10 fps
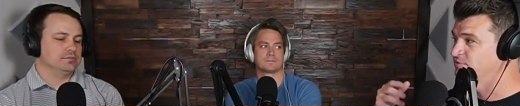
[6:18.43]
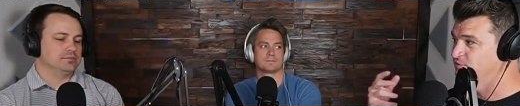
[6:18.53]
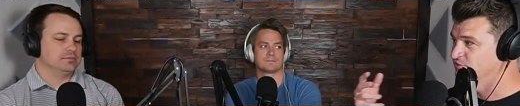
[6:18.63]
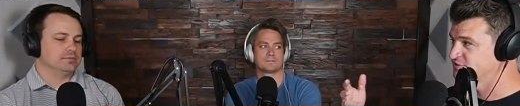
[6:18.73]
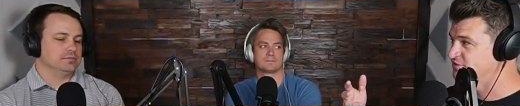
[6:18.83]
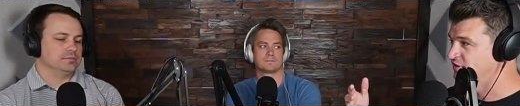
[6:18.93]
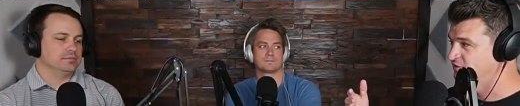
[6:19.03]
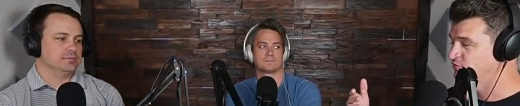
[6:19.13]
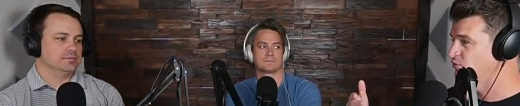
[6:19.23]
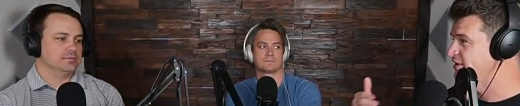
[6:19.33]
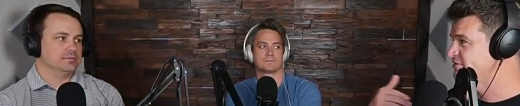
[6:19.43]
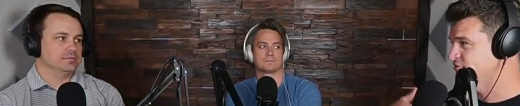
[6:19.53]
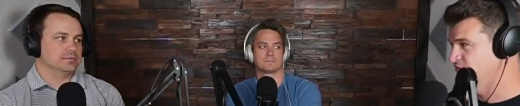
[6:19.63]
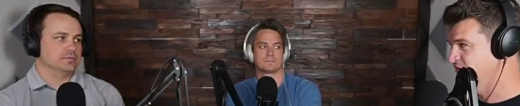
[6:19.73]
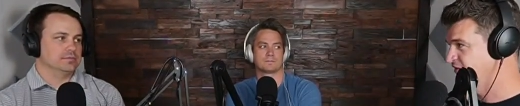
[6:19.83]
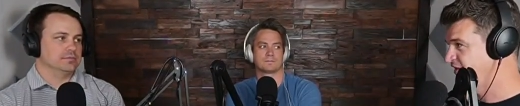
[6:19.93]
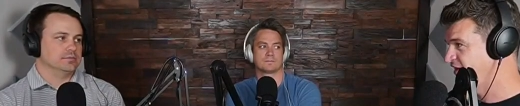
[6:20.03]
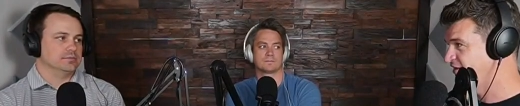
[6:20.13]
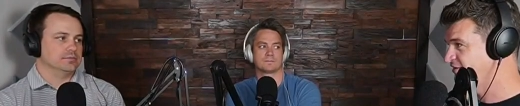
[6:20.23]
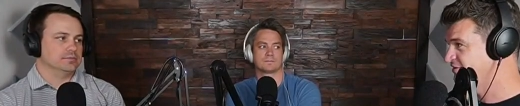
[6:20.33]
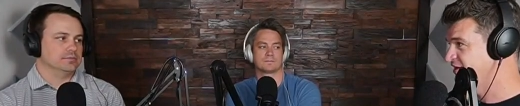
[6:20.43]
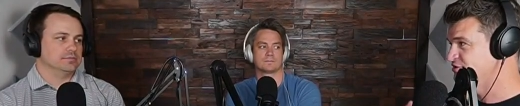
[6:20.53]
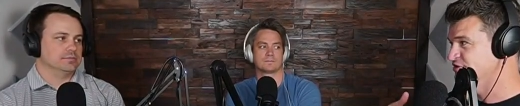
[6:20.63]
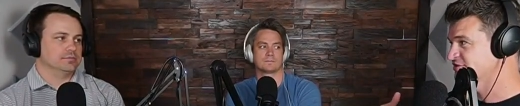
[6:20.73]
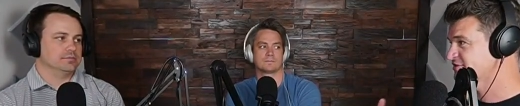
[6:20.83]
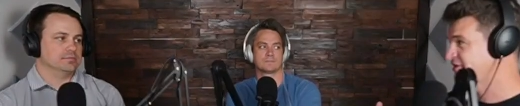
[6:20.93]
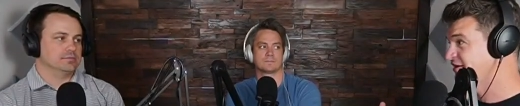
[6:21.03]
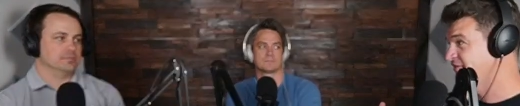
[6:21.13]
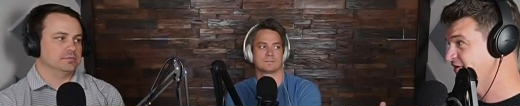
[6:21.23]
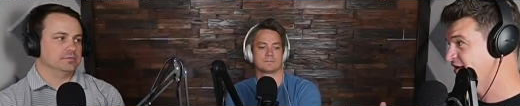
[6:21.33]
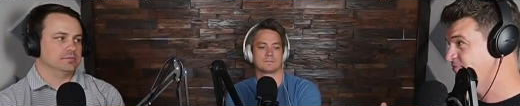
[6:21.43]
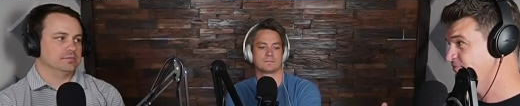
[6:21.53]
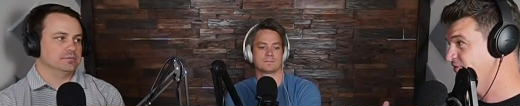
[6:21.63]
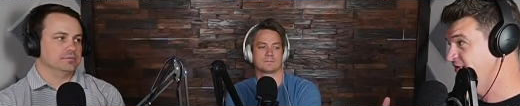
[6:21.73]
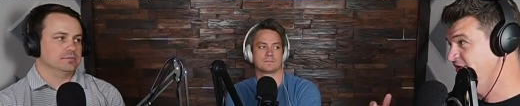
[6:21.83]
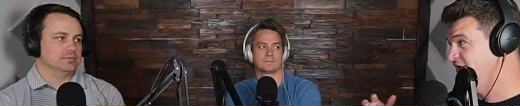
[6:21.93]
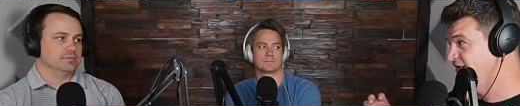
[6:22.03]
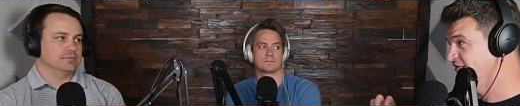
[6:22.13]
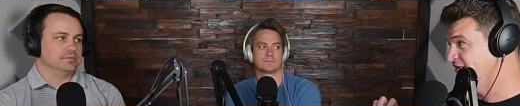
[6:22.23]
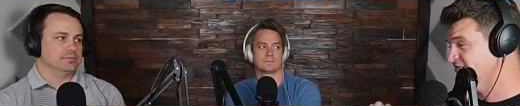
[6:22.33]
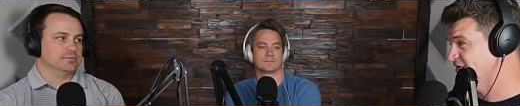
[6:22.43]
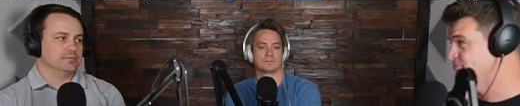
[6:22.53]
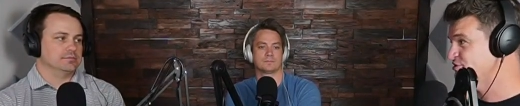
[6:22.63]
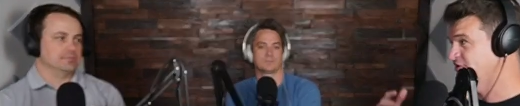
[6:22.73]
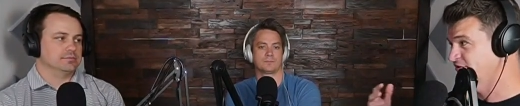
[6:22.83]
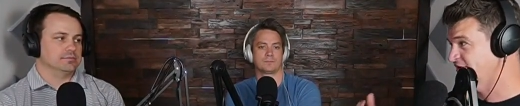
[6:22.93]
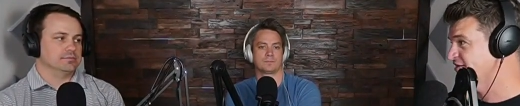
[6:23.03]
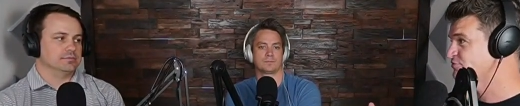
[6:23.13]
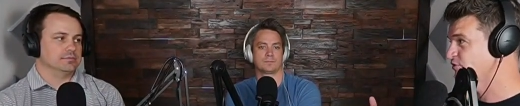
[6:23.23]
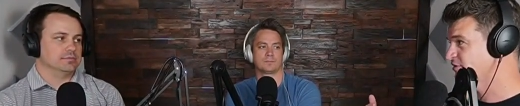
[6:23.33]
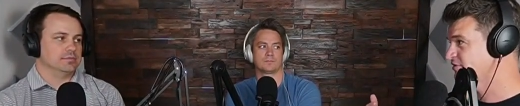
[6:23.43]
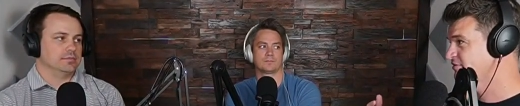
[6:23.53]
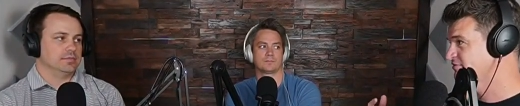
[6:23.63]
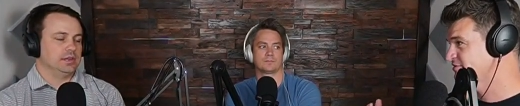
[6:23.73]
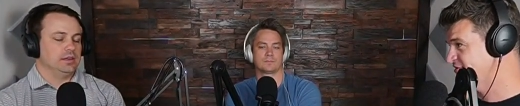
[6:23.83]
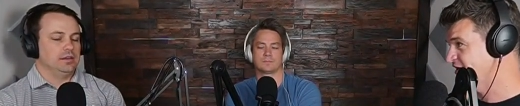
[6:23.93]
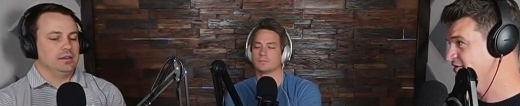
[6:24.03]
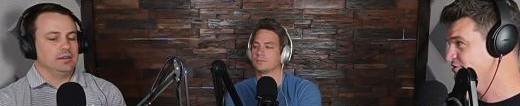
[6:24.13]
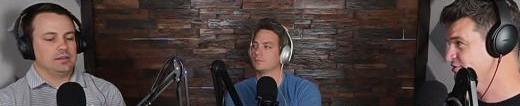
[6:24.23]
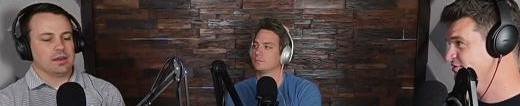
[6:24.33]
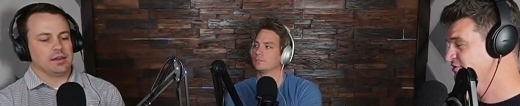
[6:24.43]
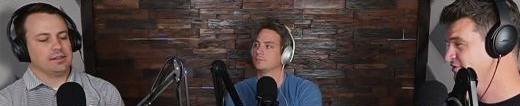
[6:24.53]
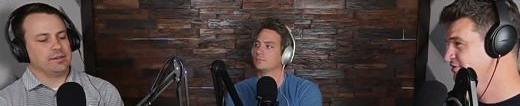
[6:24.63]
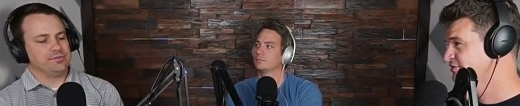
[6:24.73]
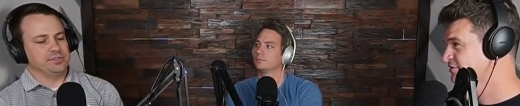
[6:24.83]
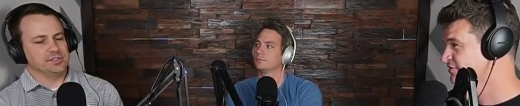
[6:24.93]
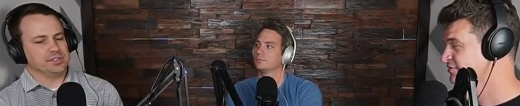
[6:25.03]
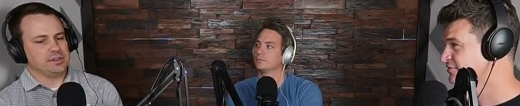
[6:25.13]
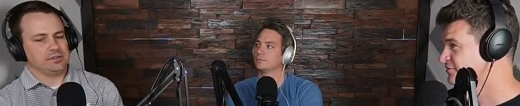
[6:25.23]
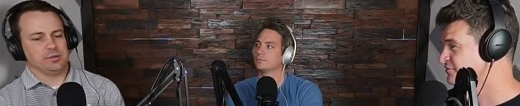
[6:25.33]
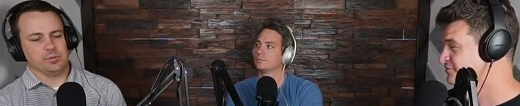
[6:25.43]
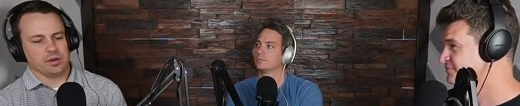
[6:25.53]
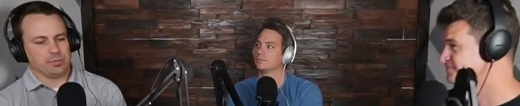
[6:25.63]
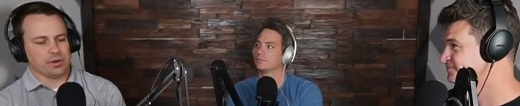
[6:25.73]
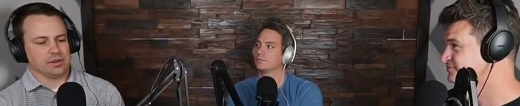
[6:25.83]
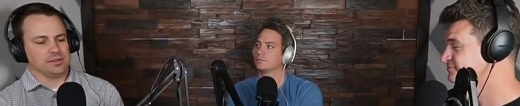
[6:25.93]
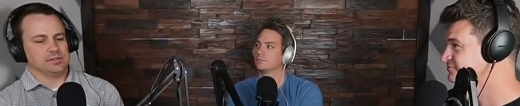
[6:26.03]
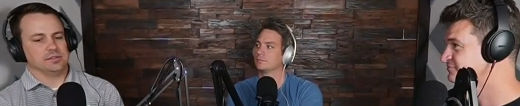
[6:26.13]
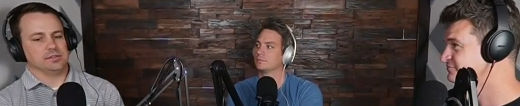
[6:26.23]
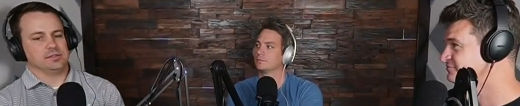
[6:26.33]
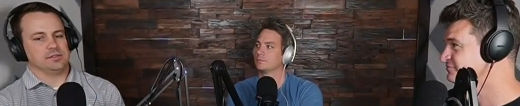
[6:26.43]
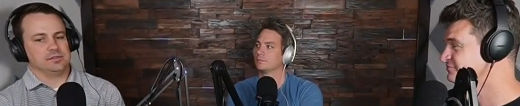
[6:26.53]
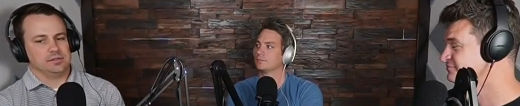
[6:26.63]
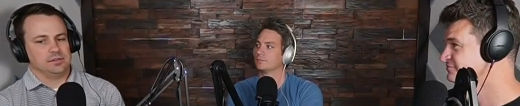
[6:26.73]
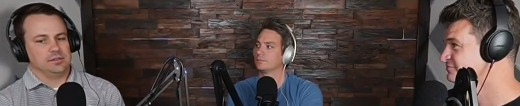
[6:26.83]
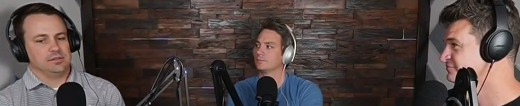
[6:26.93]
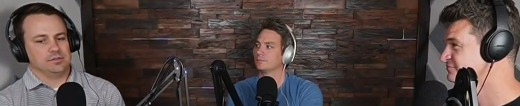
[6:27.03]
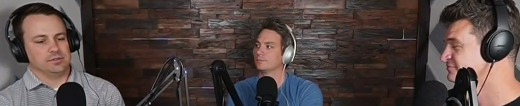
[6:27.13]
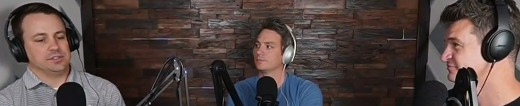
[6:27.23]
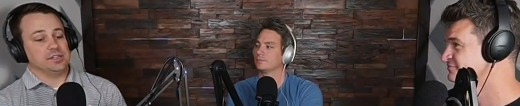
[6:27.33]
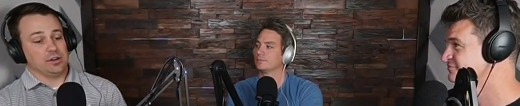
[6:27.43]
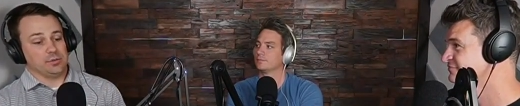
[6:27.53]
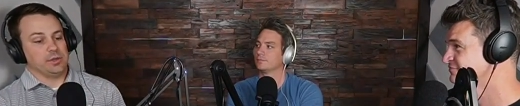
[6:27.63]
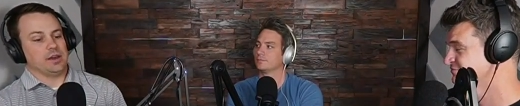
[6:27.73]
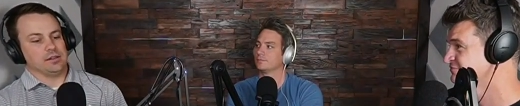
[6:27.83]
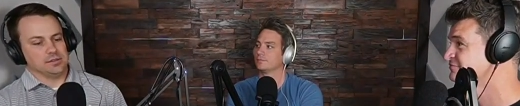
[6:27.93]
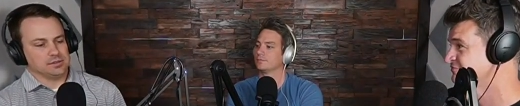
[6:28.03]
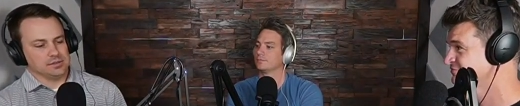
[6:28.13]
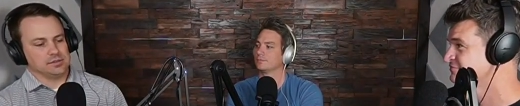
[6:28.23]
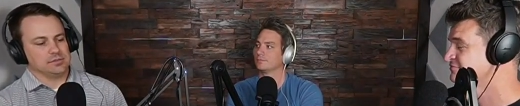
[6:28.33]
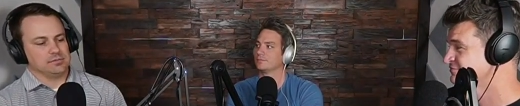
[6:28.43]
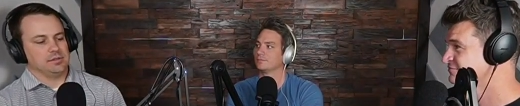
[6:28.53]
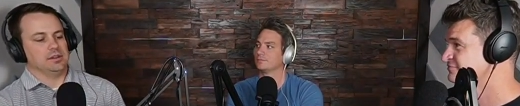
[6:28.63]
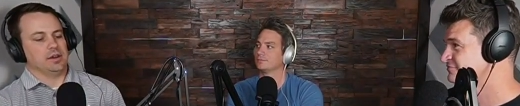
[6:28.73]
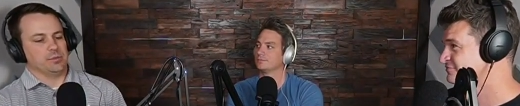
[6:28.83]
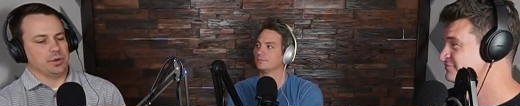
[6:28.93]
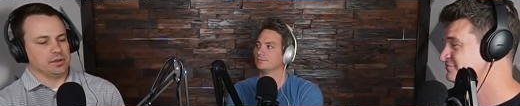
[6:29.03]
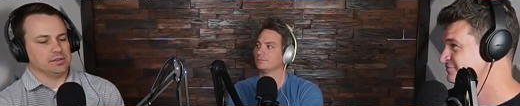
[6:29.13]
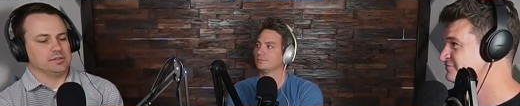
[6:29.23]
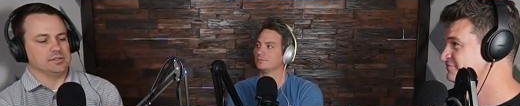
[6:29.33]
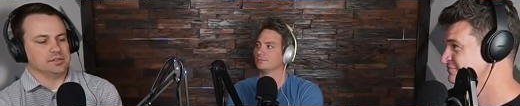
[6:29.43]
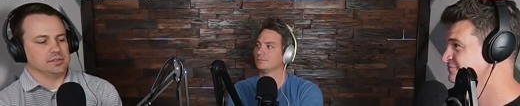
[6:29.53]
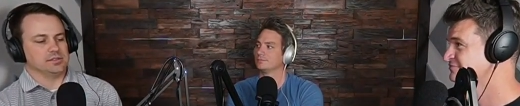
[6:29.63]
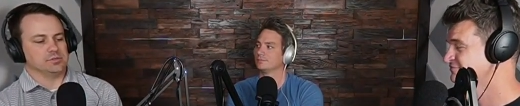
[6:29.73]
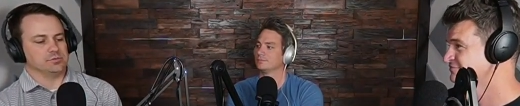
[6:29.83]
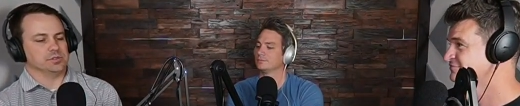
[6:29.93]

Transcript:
Speaker 1: people start way sooner than that at just kind of the the uh, assumption or guesswork stage.
Speaker 2: Yeah, that full CRM hypothesis, or CRM analysis and hypothesis that is a